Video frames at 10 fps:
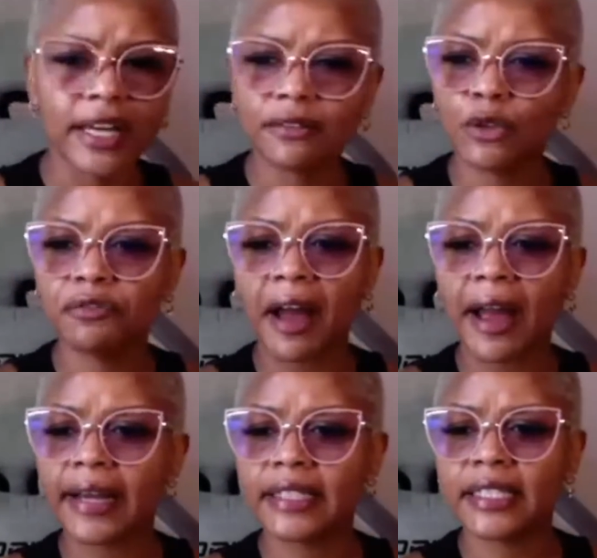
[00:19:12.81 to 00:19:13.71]
No, I'm not
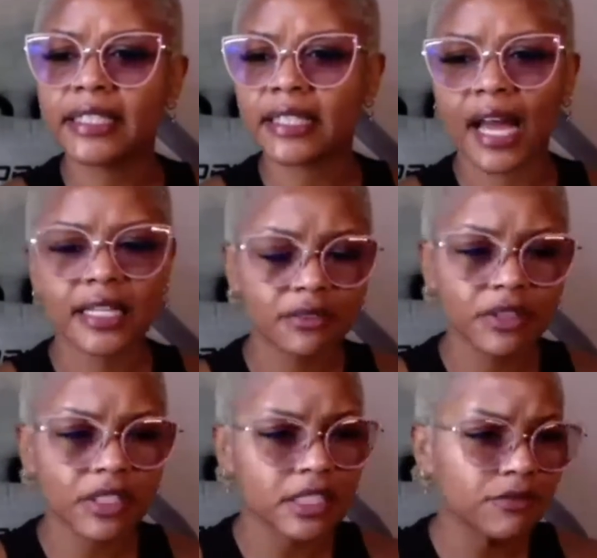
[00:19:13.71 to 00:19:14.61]
indecisive. I'm sorry.
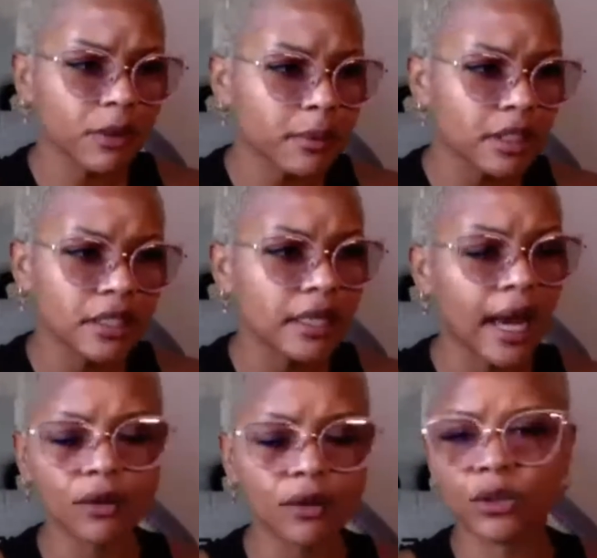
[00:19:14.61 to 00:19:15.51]
Okay. If you find
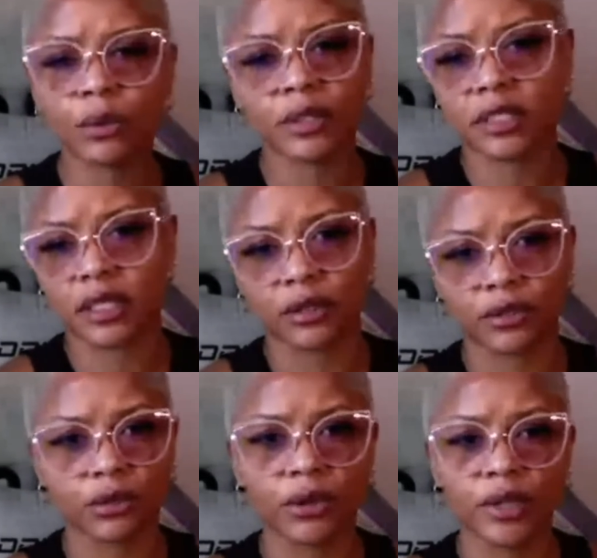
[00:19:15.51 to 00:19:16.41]
indecisiveness
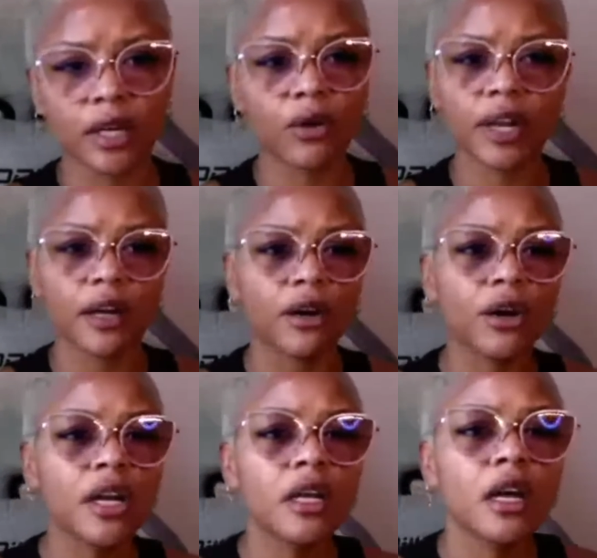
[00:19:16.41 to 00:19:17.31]
feminine, I don't know what to
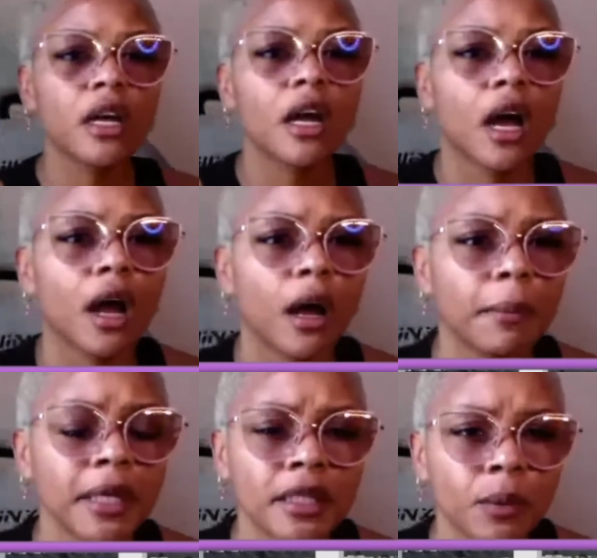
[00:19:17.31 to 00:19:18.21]
tell you. Okay. Go to
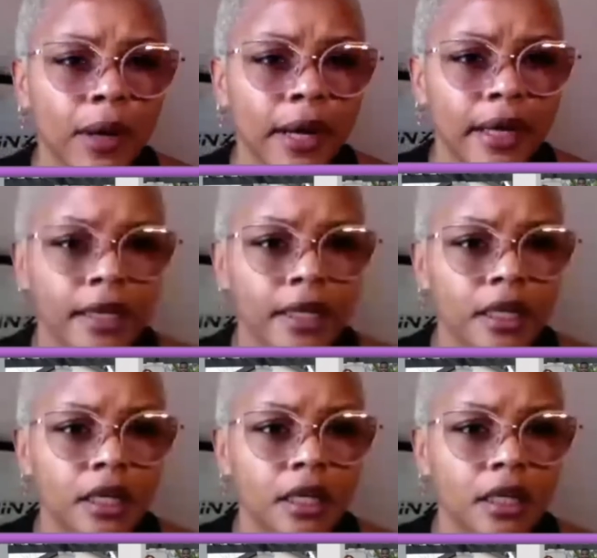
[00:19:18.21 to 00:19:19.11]
hell.
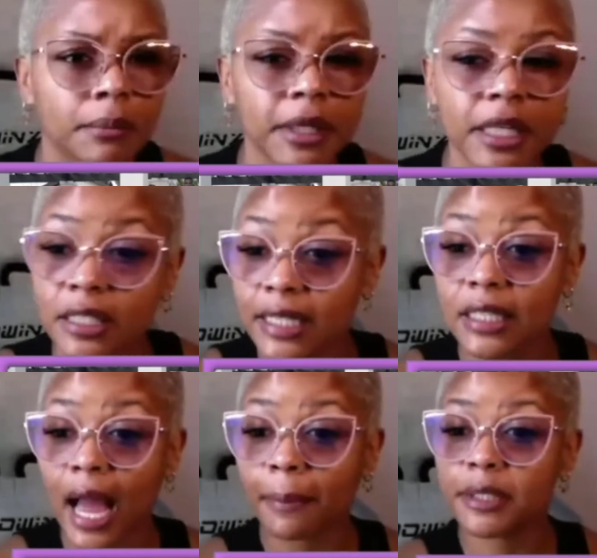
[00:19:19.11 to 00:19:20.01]
Anyway,
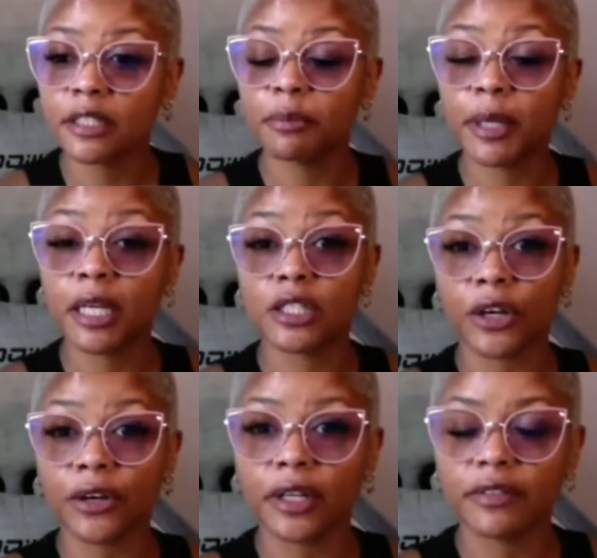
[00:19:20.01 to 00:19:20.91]
because that's the opposite of
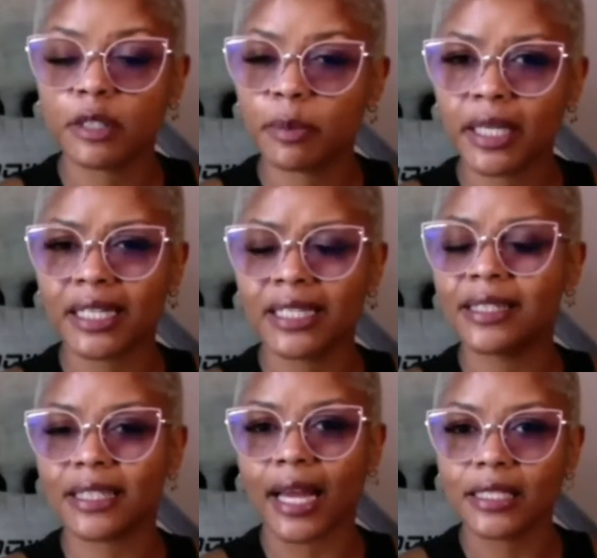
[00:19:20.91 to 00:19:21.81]
being assertive, is
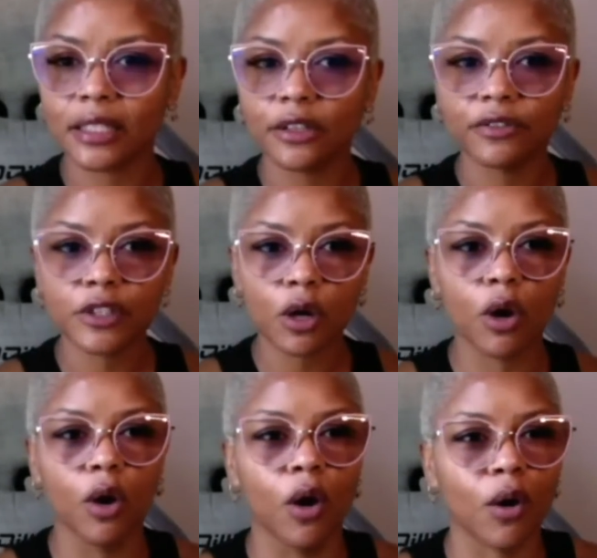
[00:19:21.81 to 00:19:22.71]
being indecisive.
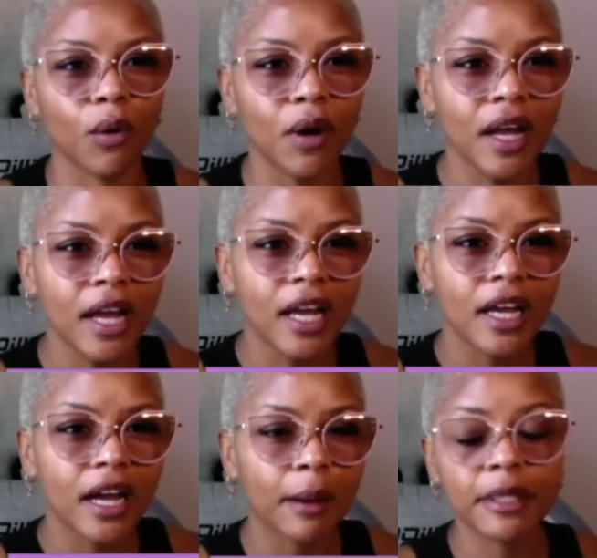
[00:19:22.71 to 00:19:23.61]
So,
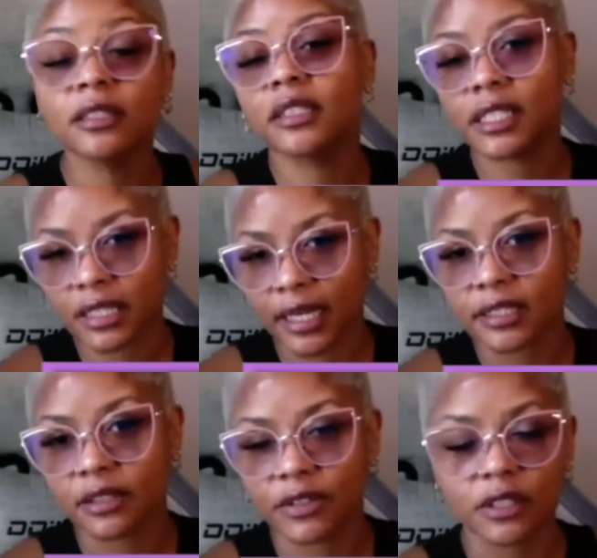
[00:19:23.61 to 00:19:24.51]
I mean,
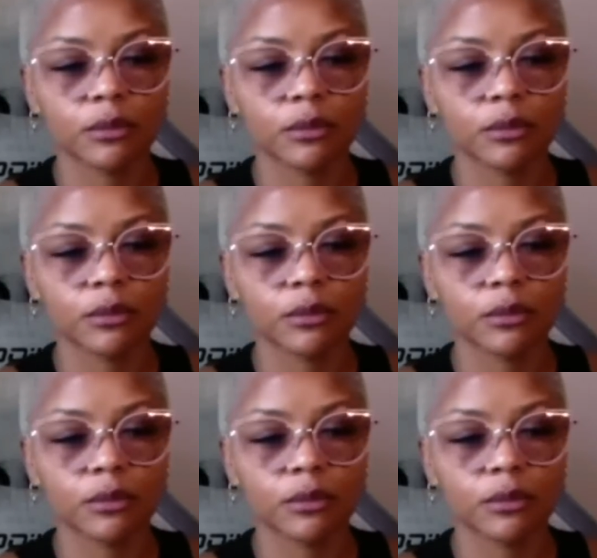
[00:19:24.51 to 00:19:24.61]
decisive.